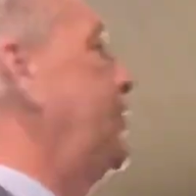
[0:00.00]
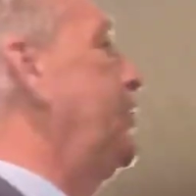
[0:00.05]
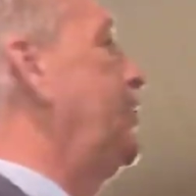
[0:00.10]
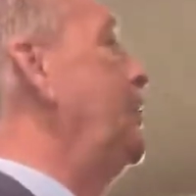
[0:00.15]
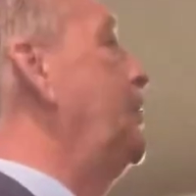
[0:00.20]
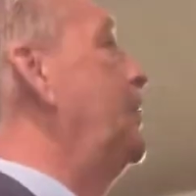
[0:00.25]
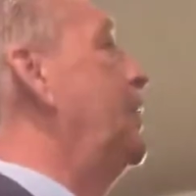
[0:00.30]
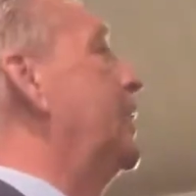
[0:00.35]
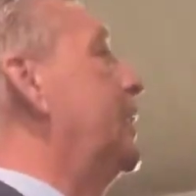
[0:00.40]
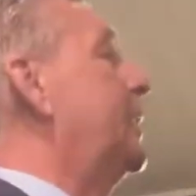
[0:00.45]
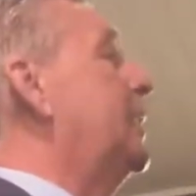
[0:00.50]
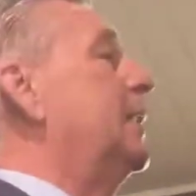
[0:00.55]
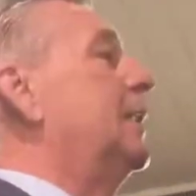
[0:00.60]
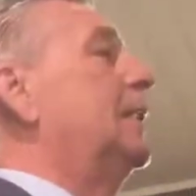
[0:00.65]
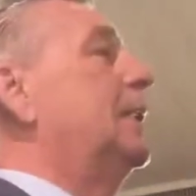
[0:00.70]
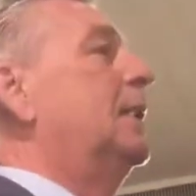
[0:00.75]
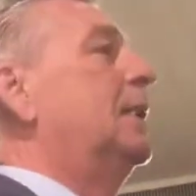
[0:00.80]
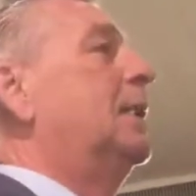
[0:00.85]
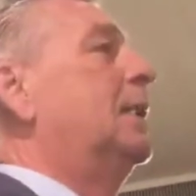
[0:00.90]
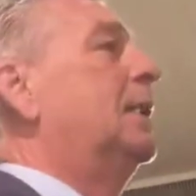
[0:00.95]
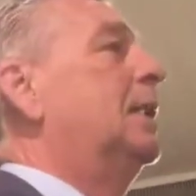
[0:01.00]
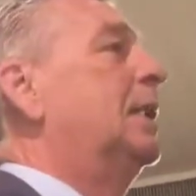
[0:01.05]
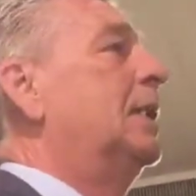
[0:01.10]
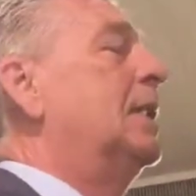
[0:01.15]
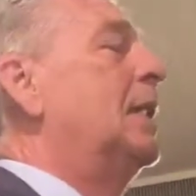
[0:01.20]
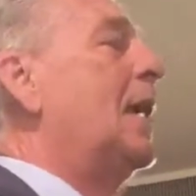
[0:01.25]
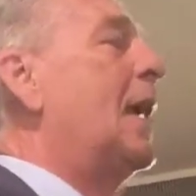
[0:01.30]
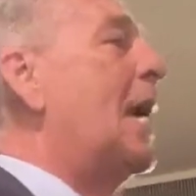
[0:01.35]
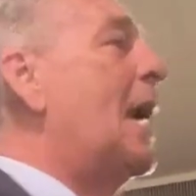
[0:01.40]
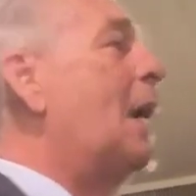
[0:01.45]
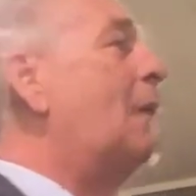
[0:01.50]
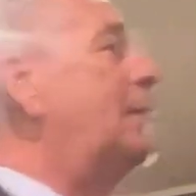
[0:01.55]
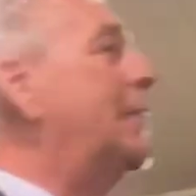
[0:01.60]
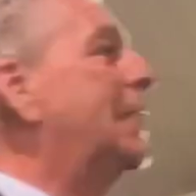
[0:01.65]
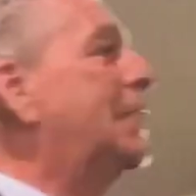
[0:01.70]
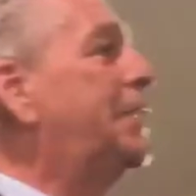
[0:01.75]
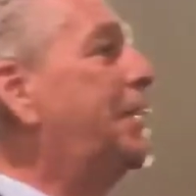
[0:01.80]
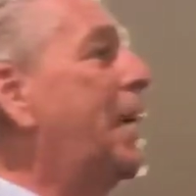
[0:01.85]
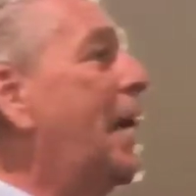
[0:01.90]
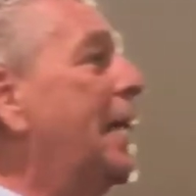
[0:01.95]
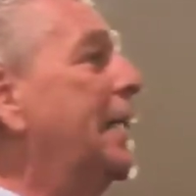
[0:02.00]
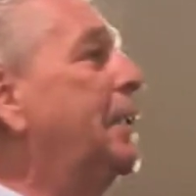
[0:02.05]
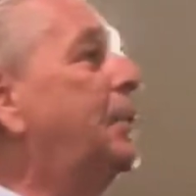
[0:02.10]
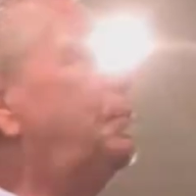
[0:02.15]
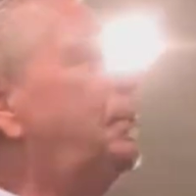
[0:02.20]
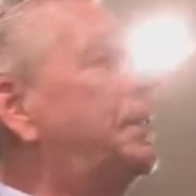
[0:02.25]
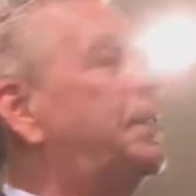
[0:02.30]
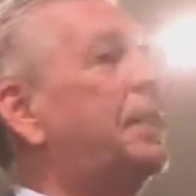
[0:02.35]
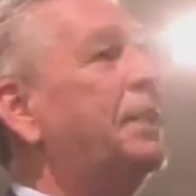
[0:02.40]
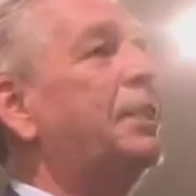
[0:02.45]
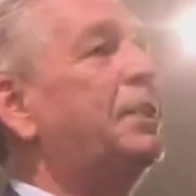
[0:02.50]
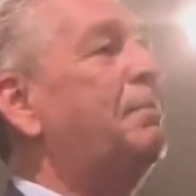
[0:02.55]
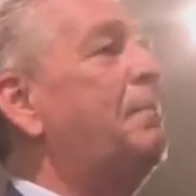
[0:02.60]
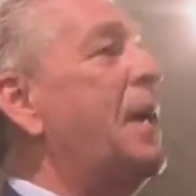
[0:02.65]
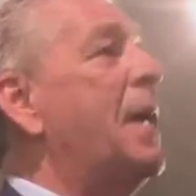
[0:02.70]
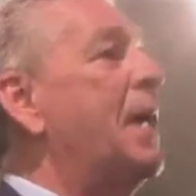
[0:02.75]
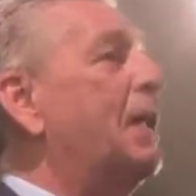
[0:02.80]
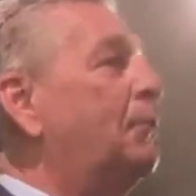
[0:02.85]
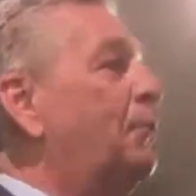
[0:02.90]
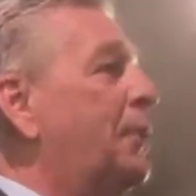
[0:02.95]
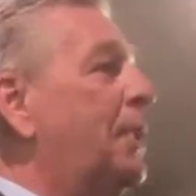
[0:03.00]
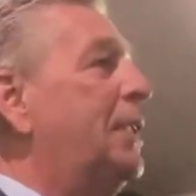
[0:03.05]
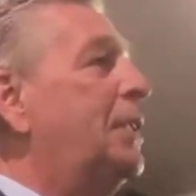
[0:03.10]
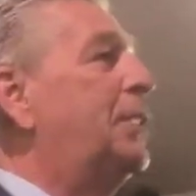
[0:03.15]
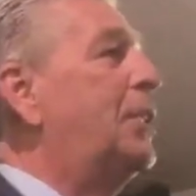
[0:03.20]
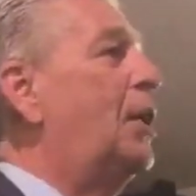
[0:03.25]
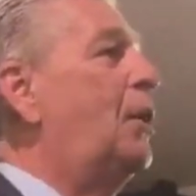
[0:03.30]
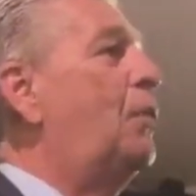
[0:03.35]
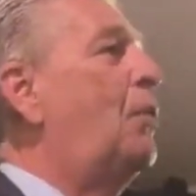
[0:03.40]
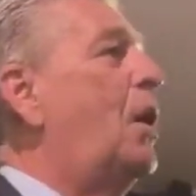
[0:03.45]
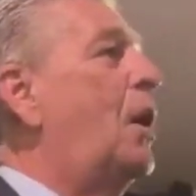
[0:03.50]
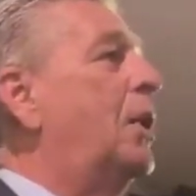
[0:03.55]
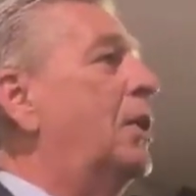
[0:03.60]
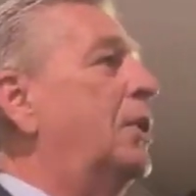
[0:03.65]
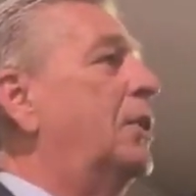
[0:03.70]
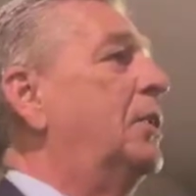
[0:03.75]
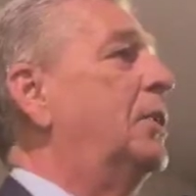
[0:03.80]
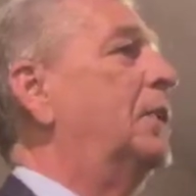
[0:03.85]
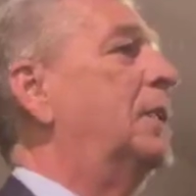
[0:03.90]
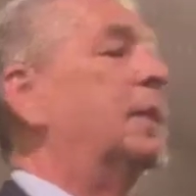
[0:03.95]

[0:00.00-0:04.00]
the eunuch, how excited was this man when he saw water?